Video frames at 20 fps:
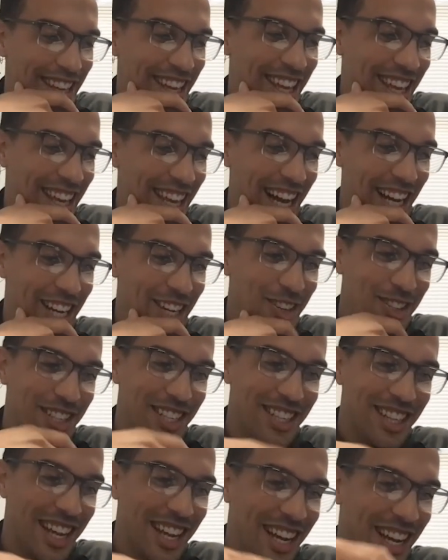I used
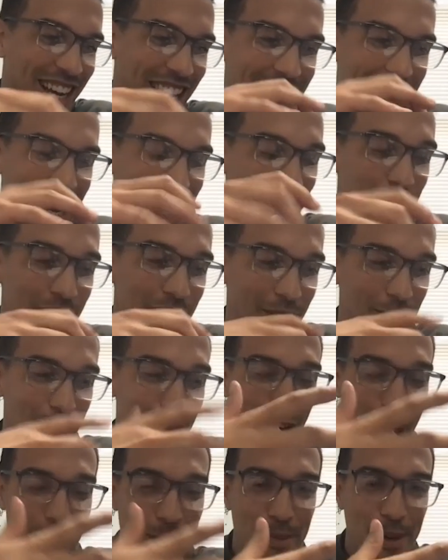to like I used to have a
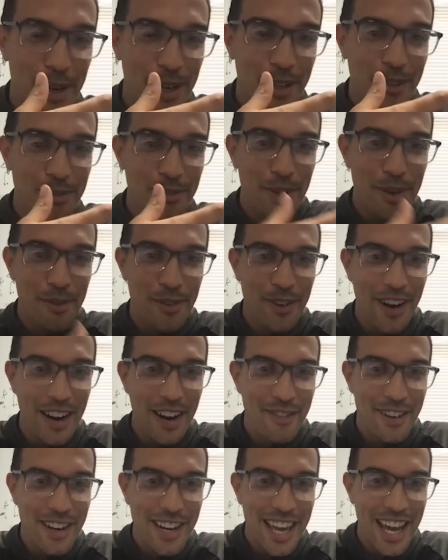Red Bull before
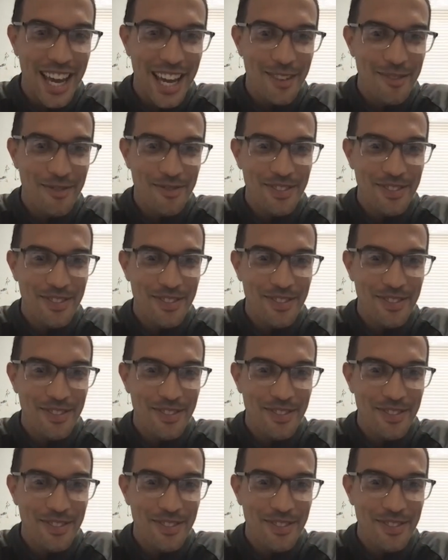every game.